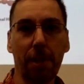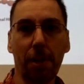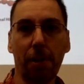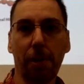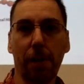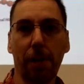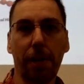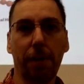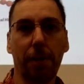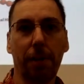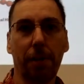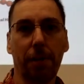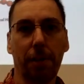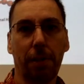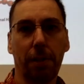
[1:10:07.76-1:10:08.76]
All
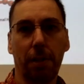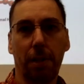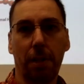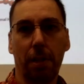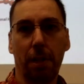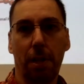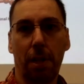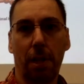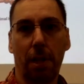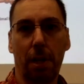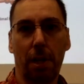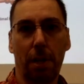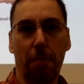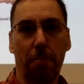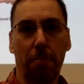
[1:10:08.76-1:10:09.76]

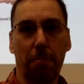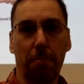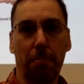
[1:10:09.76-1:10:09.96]
right.